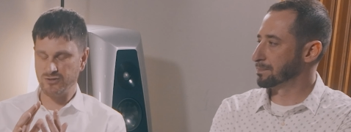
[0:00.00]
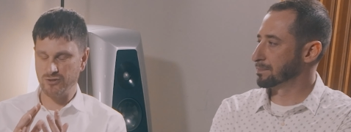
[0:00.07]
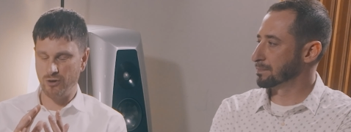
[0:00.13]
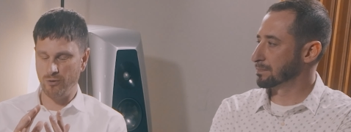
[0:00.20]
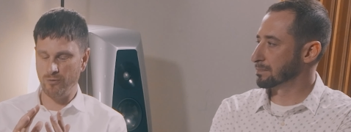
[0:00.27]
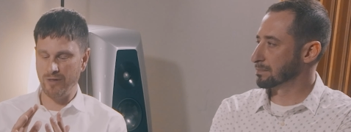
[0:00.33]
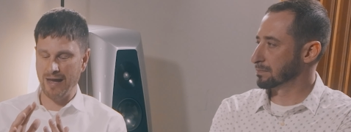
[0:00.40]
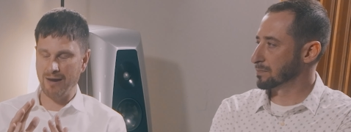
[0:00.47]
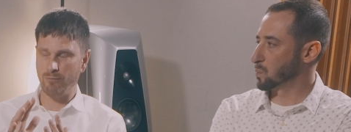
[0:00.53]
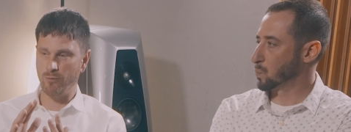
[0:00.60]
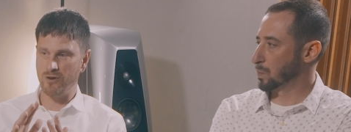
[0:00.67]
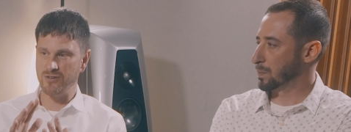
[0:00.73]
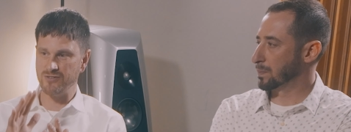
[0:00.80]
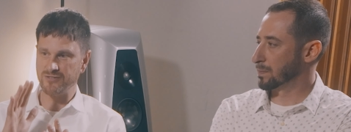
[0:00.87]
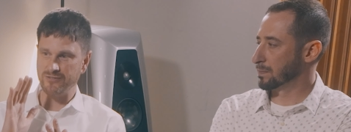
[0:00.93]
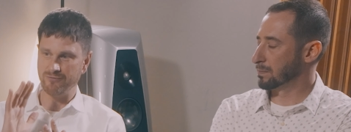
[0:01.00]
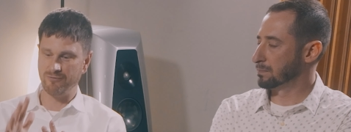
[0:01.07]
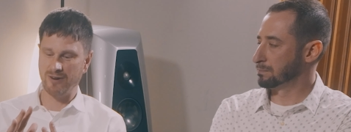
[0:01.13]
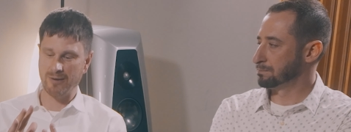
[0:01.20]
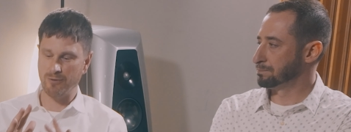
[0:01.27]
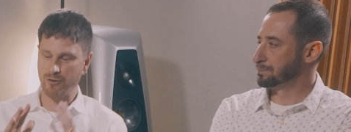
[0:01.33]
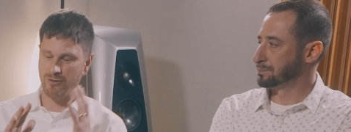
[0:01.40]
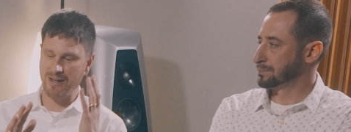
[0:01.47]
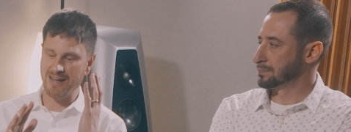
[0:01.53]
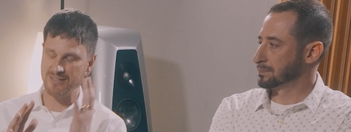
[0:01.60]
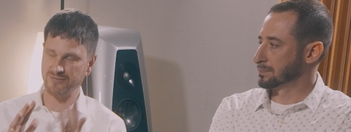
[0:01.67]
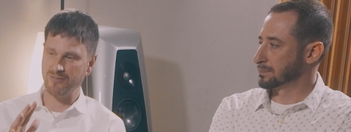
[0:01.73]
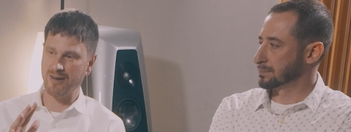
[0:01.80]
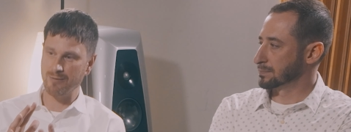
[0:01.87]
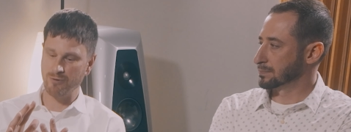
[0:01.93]
Speaker 1: So that was
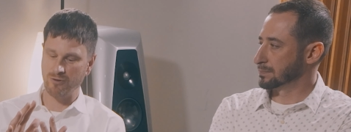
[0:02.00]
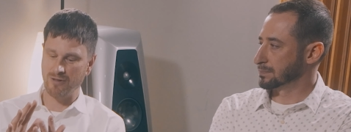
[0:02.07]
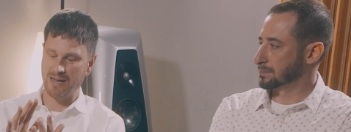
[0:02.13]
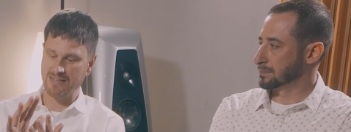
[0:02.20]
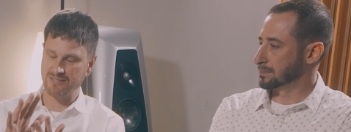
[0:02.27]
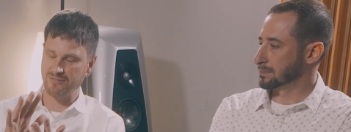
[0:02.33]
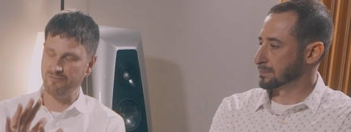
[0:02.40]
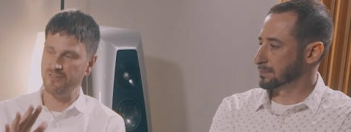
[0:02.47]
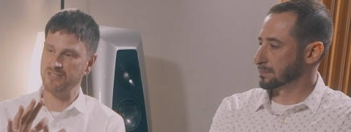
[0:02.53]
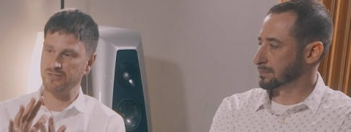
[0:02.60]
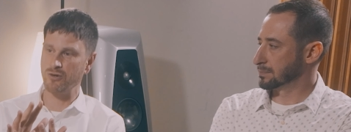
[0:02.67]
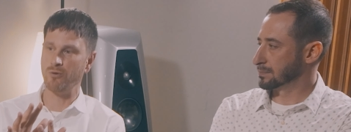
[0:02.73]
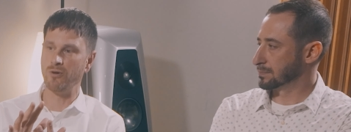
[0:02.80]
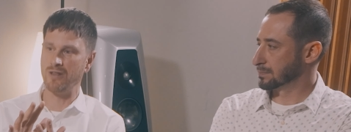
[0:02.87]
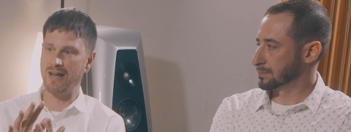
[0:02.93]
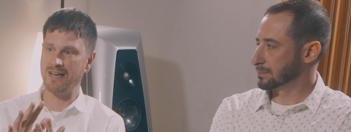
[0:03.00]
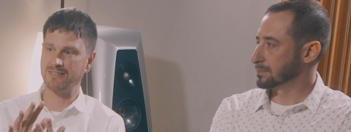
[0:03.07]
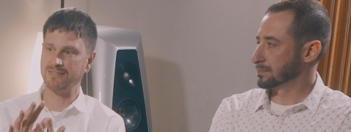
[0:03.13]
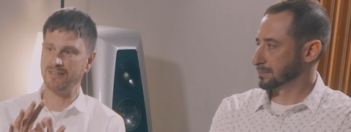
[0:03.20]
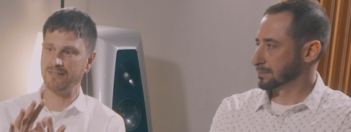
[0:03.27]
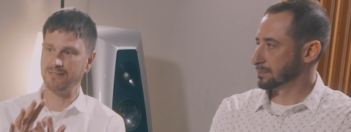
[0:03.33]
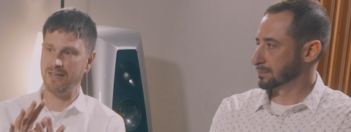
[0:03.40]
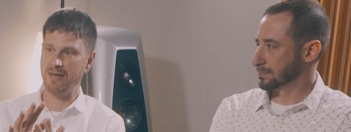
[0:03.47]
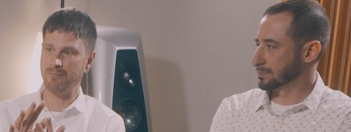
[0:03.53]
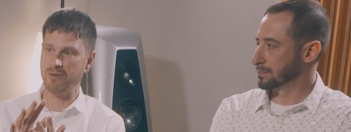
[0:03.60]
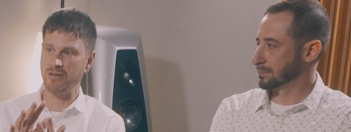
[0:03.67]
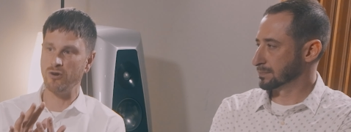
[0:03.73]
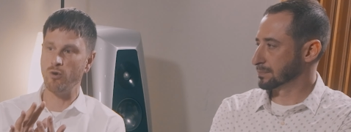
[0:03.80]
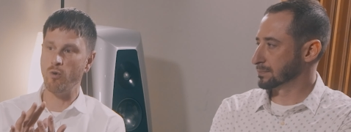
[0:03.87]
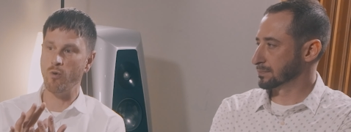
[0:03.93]
fiberglass, fiberglass, viscoelastic
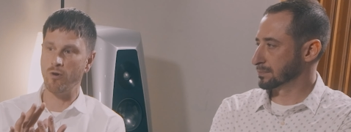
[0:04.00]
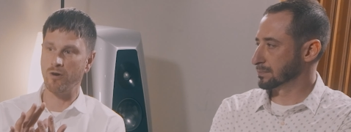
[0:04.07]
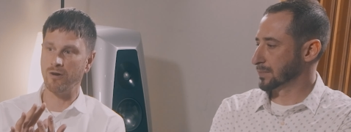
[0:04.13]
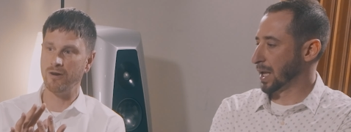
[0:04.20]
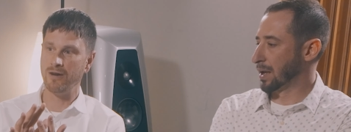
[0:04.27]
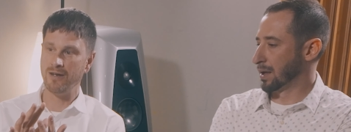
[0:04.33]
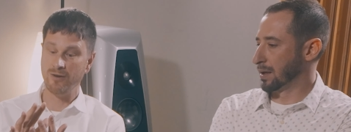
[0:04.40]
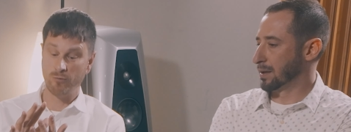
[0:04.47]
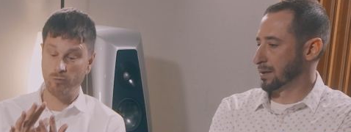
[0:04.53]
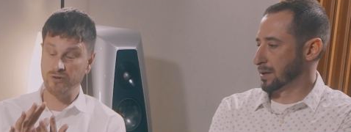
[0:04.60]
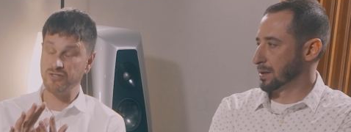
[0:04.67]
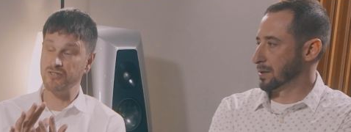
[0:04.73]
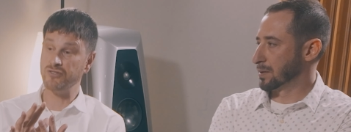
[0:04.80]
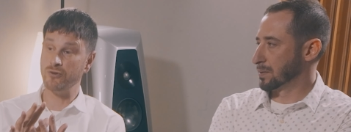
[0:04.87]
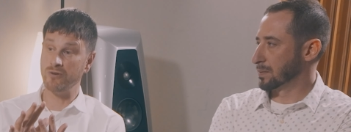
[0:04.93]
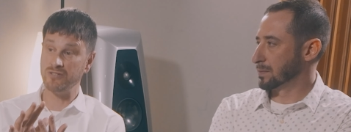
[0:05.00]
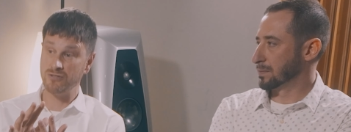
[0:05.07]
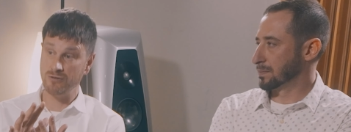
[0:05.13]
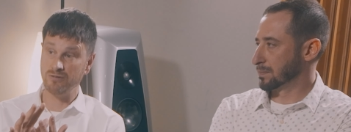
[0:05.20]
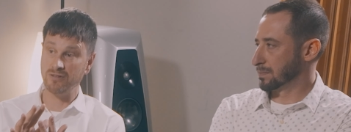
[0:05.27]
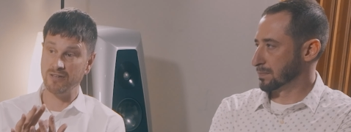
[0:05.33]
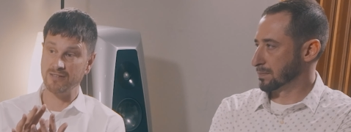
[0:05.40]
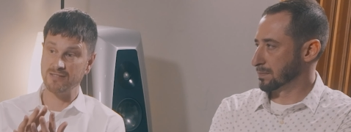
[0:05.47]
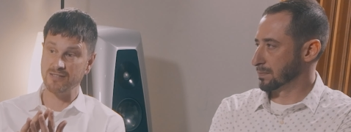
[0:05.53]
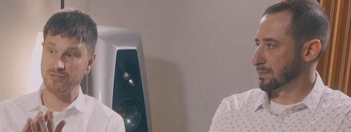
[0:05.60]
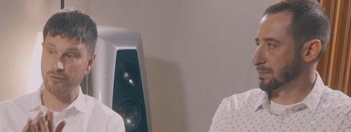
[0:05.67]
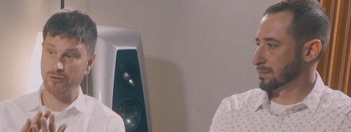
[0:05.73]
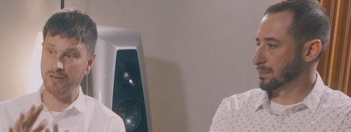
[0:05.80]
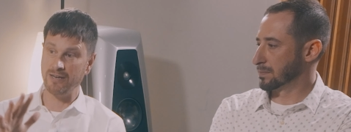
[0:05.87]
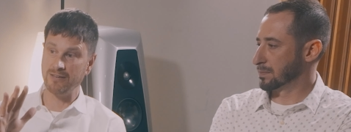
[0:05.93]
damping core, which is doing two things.
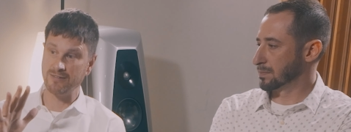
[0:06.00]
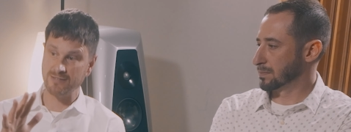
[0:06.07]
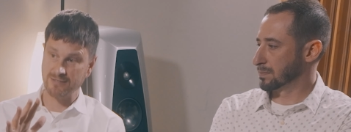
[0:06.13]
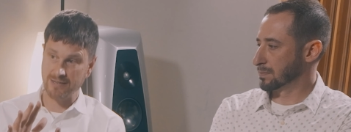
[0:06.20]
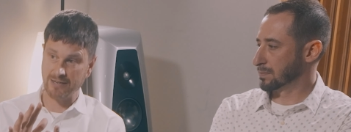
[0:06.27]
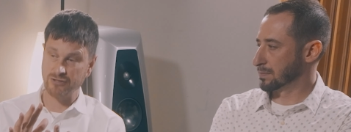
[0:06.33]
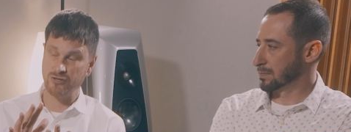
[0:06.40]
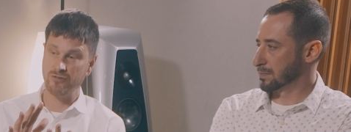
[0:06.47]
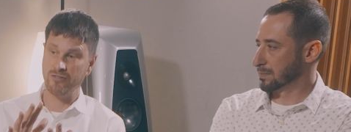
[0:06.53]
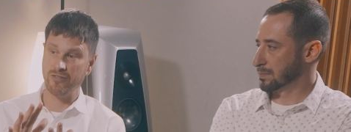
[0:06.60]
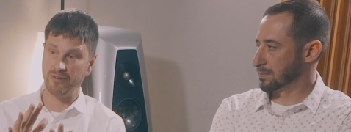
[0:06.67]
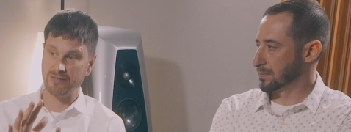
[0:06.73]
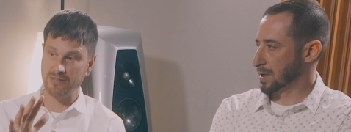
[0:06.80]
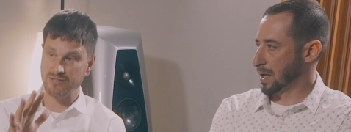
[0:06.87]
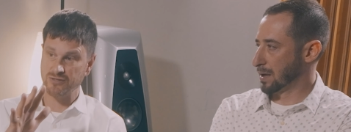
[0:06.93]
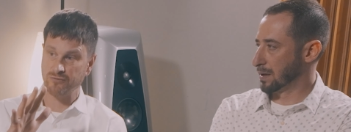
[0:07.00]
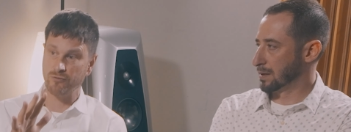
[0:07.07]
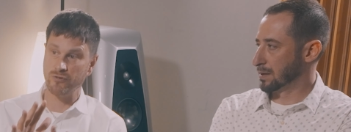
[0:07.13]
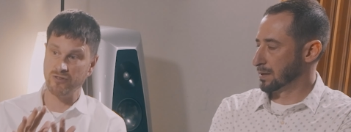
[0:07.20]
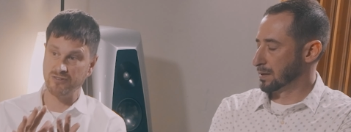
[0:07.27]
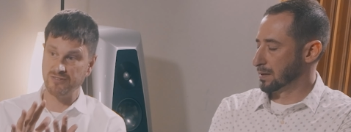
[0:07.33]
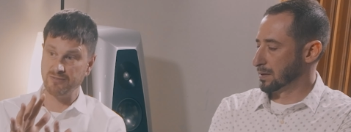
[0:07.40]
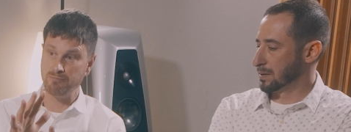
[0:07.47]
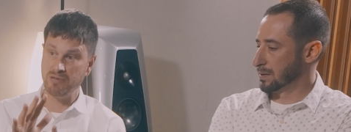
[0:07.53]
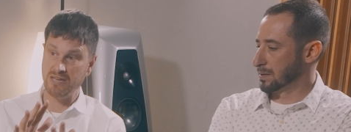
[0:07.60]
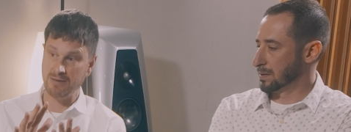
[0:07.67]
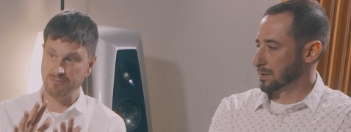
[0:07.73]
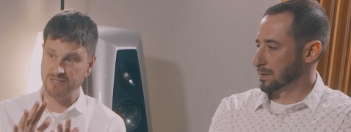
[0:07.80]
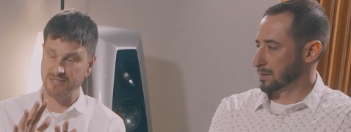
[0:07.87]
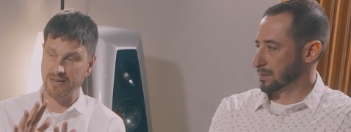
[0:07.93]
It's creating the section thickness for this
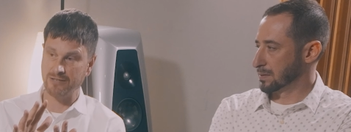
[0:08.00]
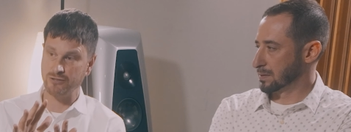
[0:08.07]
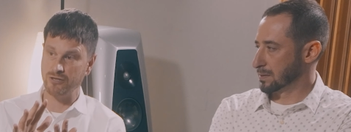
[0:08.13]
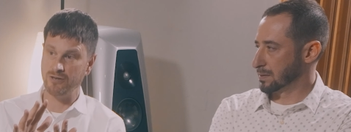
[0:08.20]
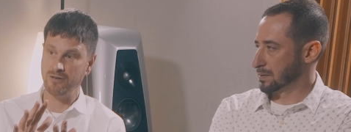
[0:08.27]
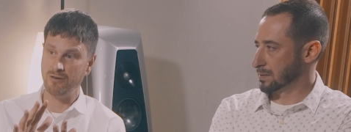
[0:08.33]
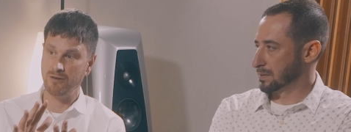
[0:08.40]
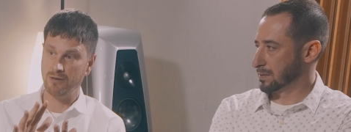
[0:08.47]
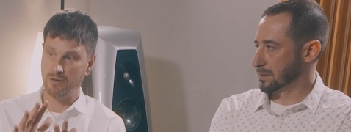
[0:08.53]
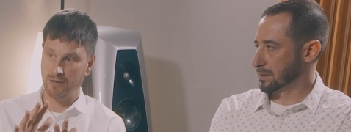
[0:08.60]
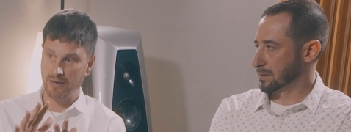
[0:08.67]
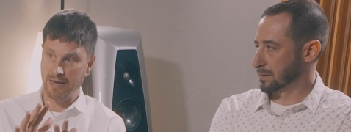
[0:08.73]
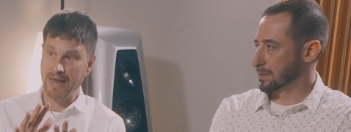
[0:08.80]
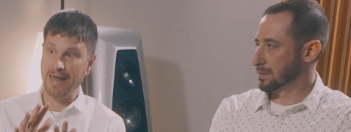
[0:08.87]
beam section. Okay.